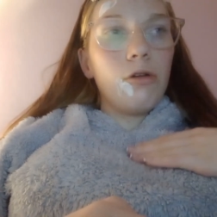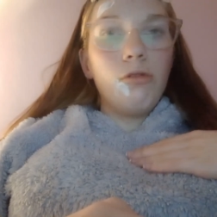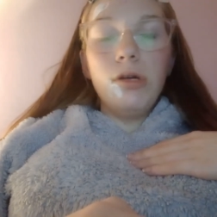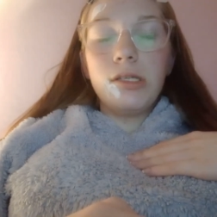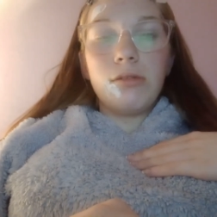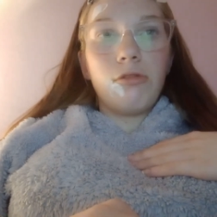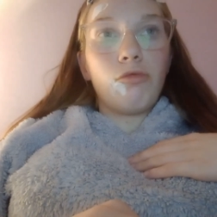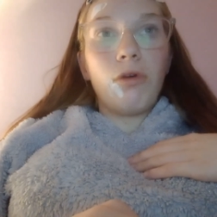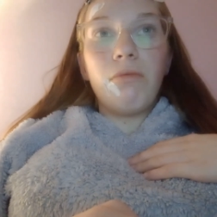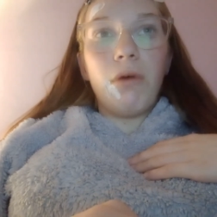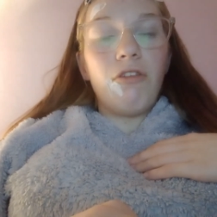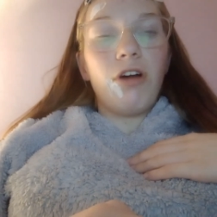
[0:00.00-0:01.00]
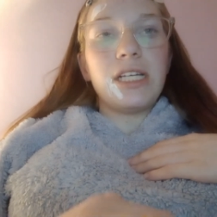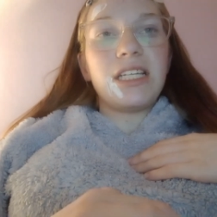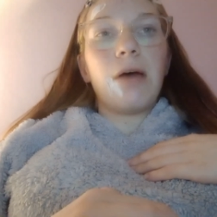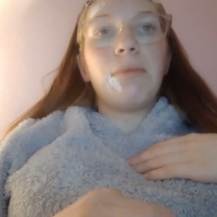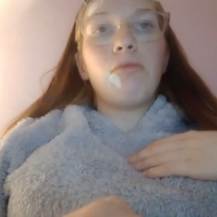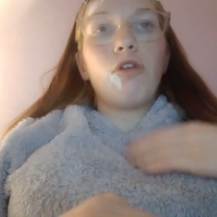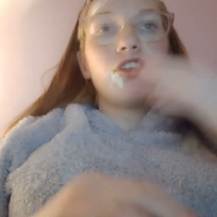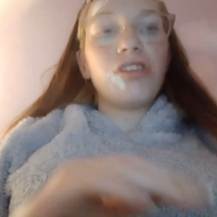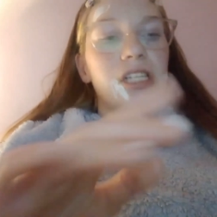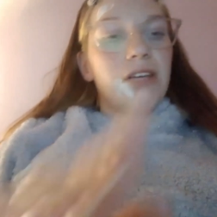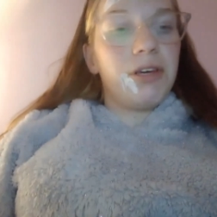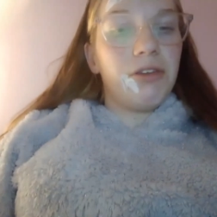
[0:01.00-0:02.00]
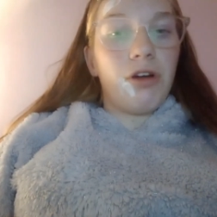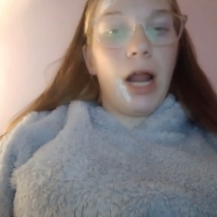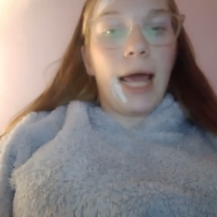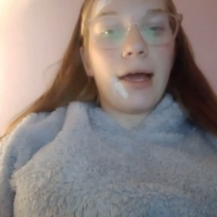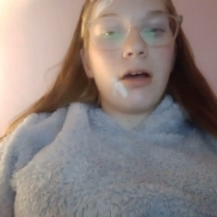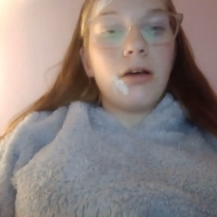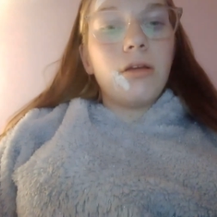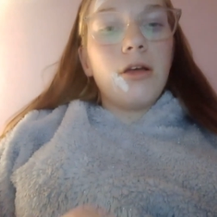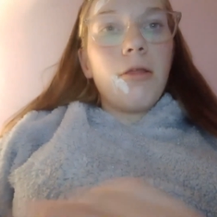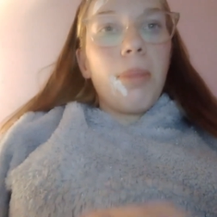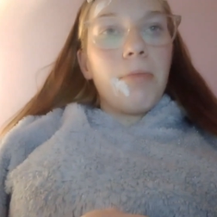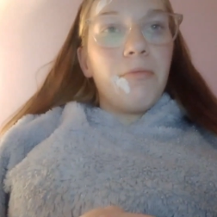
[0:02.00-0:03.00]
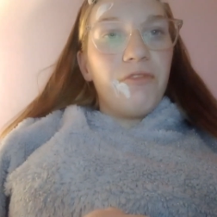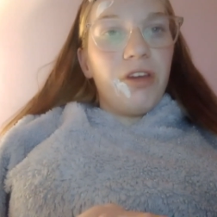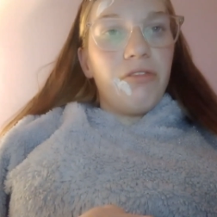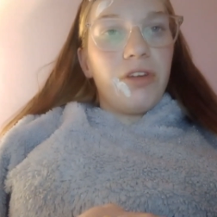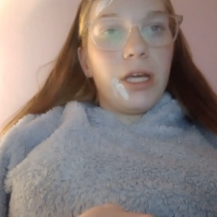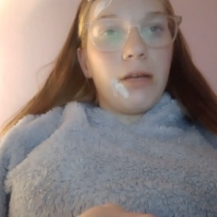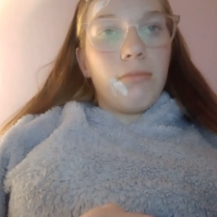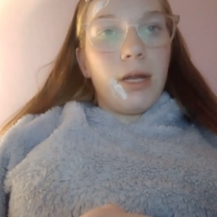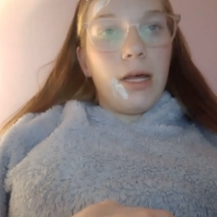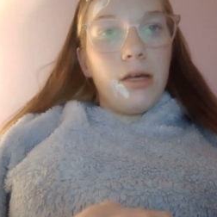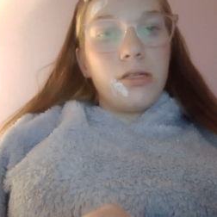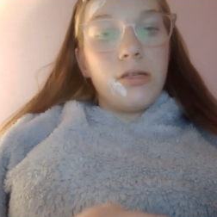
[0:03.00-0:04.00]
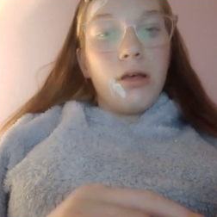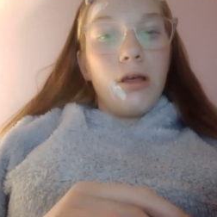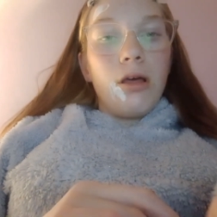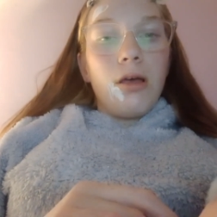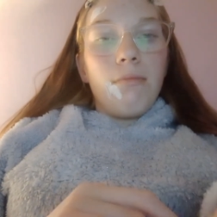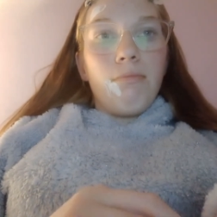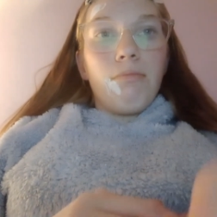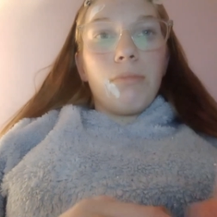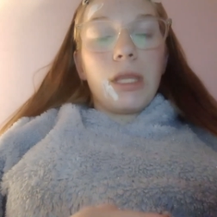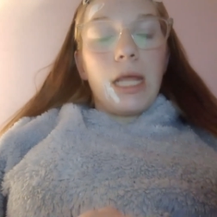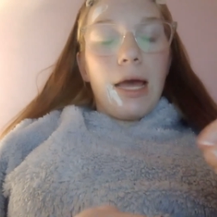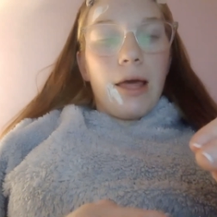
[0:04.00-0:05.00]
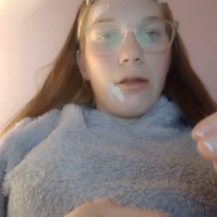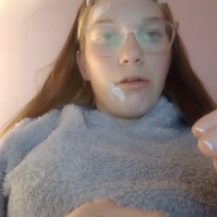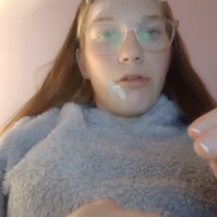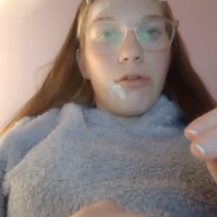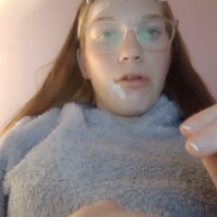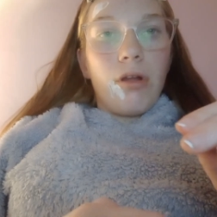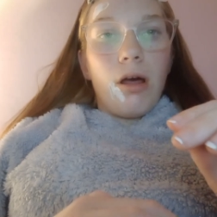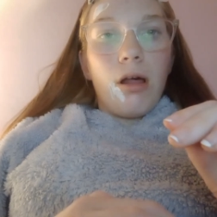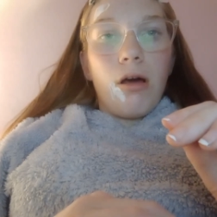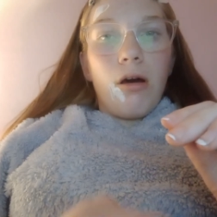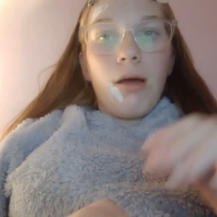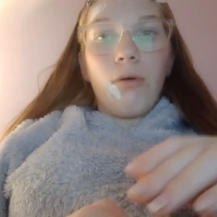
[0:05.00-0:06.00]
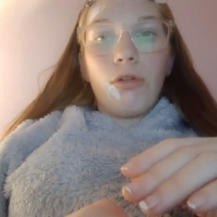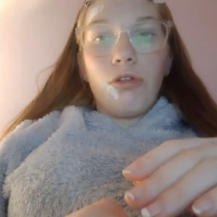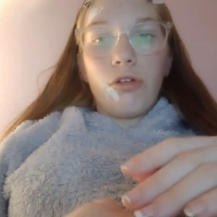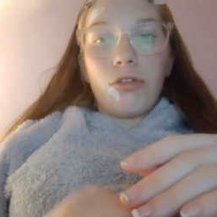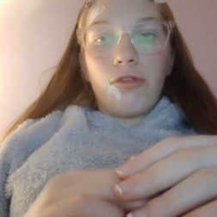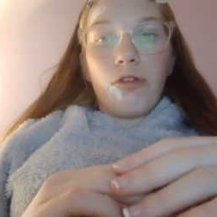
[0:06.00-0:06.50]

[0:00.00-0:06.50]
what is with my voice? I've been watching TV for like 15 minutes and I'm on Dr.